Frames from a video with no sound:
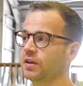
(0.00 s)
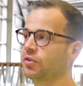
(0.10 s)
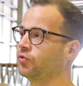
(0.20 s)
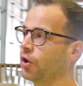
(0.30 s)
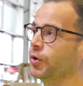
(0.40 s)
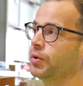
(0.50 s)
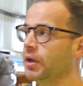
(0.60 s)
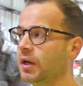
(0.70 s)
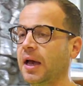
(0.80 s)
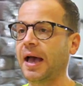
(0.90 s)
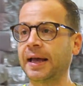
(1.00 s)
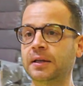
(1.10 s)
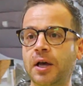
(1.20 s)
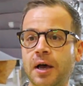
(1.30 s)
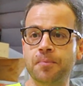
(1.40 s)
through,
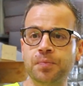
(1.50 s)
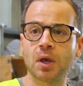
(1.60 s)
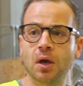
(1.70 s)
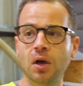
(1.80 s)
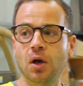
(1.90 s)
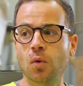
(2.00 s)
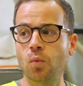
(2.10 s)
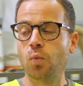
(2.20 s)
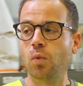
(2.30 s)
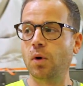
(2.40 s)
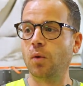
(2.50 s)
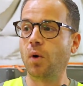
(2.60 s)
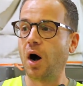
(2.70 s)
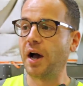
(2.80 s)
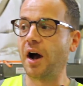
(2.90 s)
and
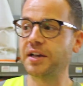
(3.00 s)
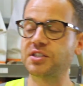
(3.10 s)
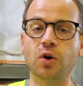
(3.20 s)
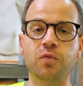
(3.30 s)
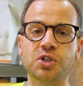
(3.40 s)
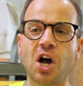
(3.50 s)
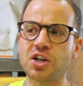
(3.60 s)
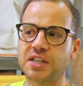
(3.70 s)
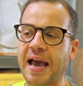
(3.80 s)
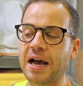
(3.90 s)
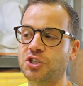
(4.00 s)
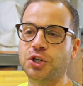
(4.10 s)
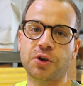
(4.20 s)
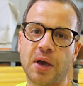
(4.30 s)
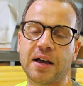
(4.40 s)
I sort of was asking, how do
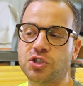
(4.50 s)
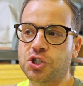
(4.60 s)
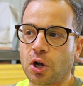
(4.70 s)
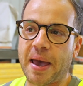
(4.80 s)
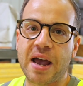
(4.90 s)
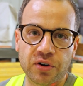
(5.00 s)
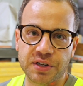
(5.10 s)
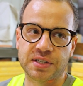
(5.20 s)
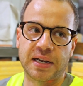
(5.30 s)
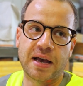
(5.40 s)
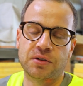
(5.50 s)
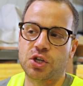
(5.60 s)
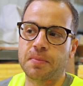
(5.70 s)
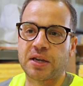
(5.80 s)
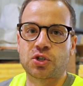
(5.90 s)
you stop errors, and how do you
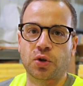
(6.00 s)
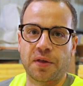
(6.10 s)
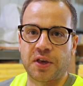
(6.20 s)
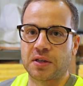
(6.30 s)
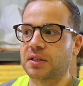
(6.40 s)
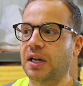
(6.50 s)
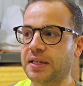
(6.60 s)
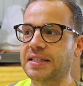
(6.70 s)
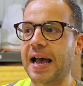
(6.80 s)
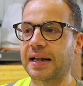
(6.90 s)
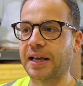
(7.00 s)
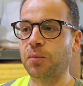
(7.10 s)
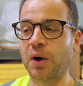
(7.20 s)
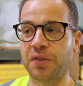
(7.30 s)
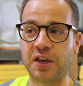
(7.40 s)
make sure that things are done exactly? And
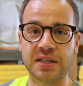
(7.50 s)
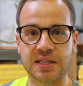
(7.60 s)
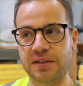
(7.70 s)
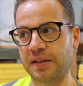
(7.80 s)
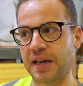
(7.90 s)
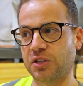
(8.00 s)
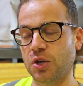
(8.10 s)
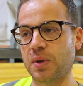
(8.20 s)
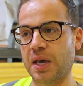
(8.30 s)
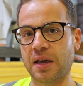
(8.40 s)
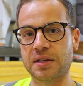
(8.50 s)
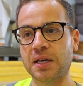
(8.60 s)
one of the things that they do here is